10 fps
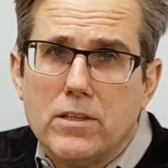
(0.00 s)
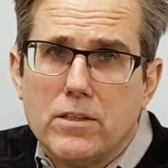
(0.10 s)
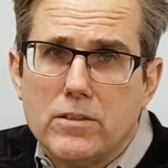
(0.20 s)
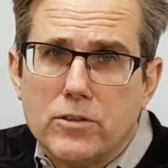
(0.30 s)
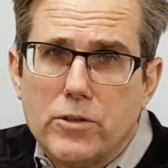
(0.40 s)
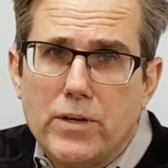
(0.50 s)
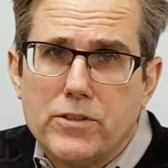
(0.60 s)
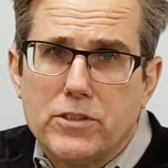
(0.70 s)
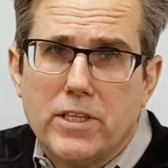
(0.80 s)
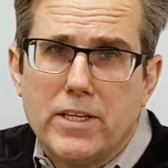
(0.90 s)
So you have to
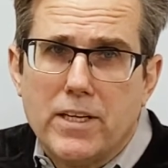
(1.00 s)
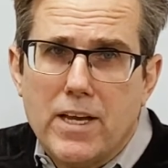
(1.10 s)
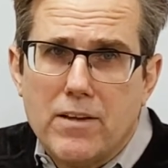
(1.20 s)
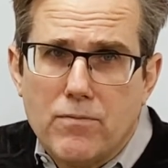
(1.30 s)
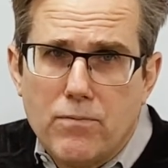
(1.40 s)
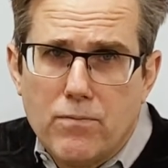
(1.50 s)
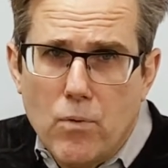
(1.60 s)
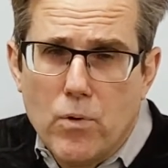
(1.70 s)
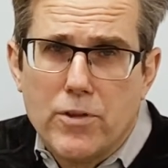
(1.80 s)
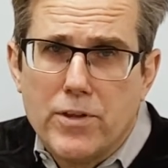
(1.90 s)
set
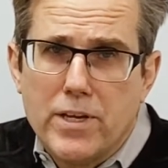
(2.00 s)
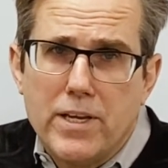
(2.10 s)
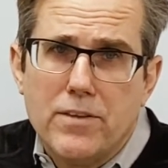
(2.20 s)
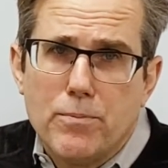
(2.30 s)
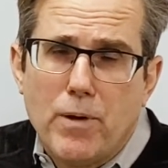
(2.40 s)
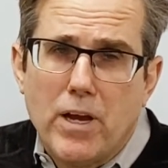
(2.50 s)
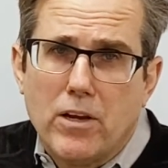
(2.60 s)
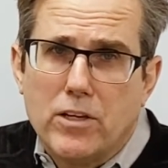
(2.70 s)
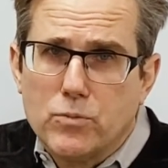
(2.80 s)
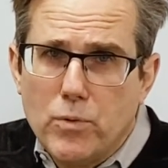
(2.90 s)
forth in the
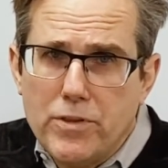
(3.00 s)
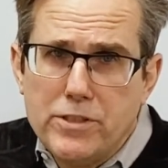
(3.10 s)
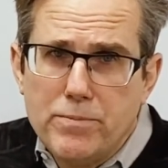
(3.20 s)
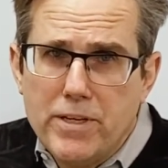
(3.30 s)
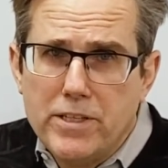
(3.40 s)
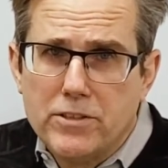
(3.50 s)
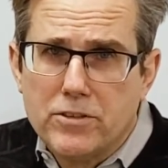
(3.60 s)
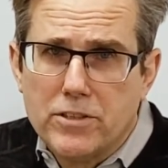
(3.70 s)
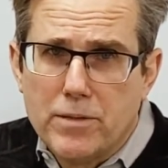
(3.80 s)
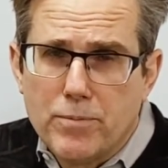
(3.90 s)
bylaws when these meetings are to
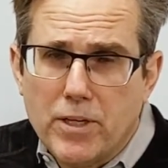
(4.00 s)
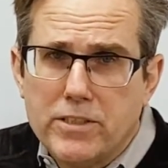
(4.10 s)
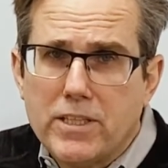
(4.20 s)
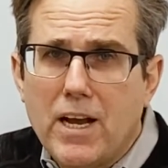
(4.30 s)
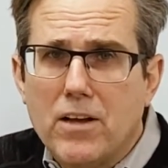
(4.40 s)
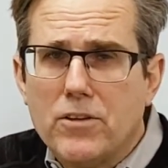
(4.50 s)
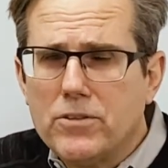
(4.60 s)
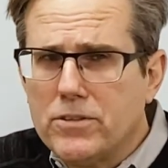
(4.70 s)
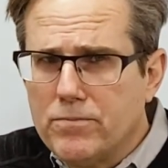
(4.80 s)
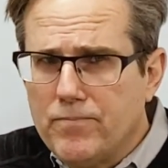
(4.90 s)
take place, how they're
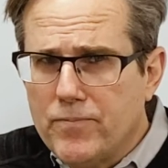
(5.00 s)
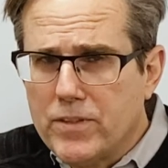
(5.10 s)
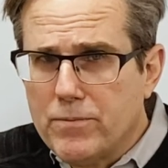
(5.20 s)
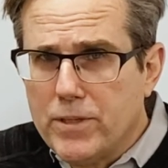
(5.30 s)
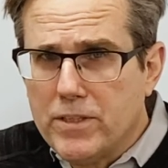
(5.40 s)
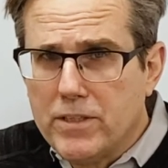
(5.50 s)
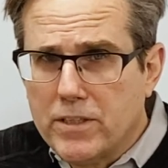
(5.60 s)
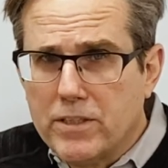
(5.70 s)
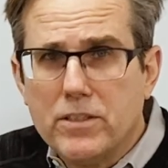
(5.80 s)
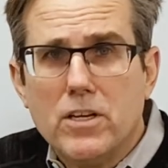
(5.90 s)
to be
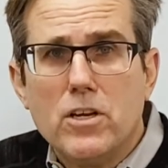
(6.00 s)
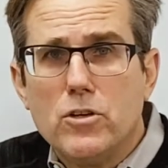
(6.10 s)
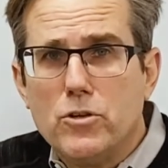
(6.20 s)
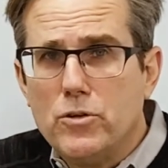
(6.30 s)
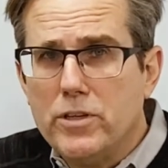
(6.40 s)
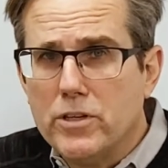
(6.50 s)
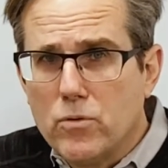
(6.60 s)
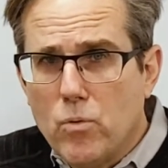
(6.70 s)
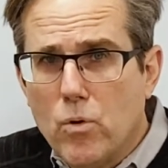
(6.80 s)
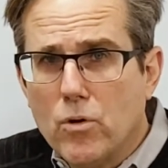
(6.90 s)
conducted, do you need a
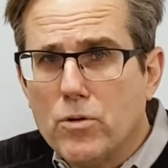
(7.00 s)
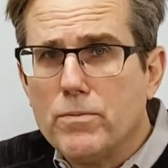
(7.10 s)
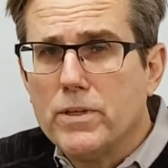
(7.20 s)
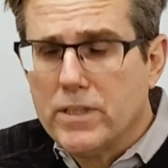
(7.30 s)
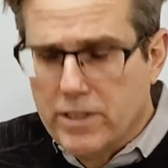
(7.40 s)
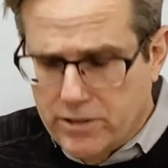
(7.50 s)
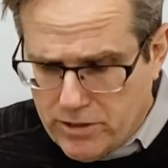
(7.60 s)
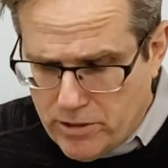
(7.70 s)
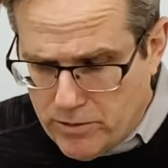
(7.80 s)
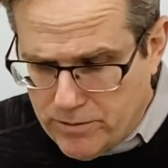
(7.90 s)
quorum, etc.